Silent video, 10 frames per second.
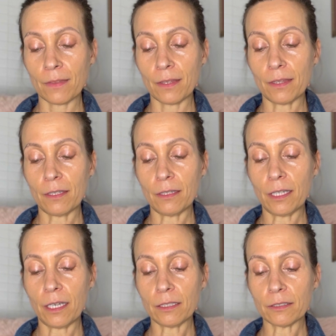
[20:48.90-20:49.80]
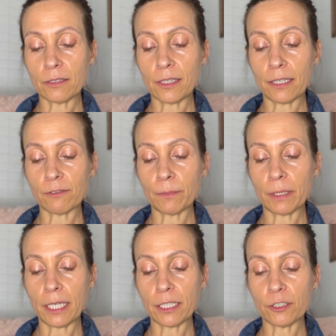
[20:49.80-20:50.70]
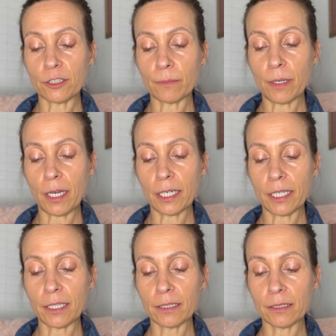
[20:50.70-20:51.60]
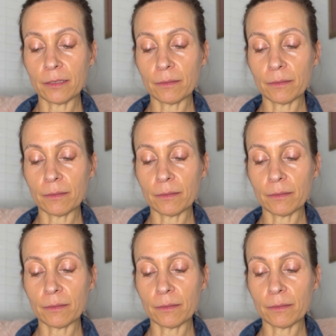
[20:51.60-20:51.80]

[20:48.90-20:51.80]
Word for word: The lungs that replenish your body,